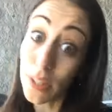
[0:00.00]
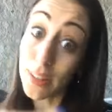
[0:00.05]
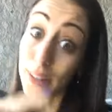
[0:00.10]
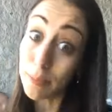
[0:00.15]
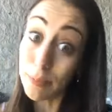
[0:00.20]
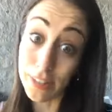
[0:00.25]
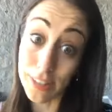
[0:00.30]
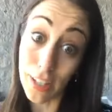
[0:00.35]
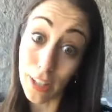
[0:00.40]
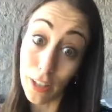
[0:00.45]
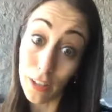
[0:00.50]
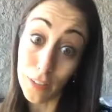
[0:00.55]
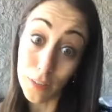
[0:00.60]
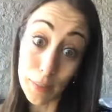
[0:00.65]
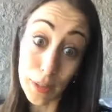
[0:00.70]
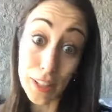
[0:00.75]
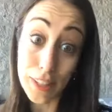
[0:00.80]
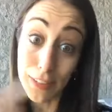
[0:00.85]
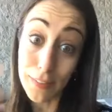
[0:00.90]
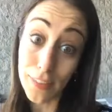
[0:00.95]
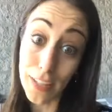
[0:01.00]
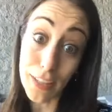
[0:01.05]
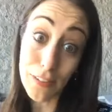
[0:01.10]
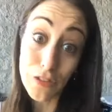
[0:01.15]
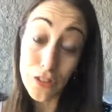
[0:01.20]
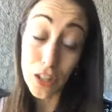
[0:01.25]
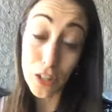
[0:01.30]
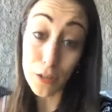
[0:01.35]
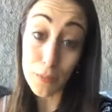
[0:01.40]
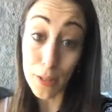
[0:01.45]
themselves, because if they have
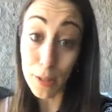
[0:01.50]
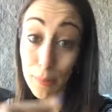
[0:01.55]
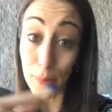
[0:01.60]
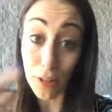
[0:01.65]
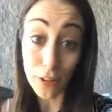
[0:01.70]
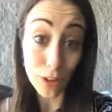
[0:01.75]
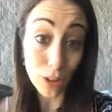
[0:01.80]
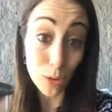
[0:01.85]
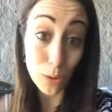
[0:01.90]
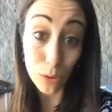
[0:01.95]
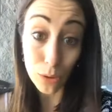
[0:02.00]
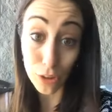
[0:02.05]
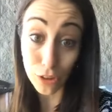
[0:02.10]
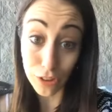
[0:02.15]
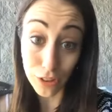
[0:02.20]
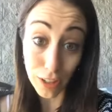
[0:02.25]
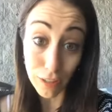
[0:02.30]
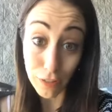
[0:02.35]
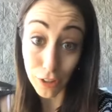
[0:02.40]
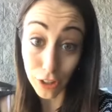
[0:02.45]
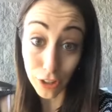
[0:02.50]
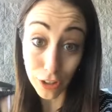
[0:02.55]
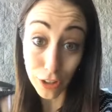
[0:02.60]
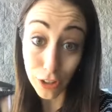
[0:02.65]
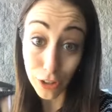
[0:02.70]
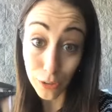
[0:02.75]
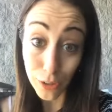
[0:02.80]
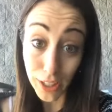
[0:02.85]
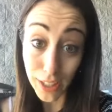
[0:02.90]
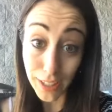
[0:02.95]
judgment about the cool stuff you're
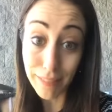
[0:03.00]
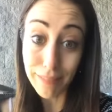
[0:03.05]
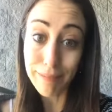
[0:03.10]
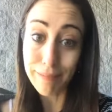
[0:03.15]
doing,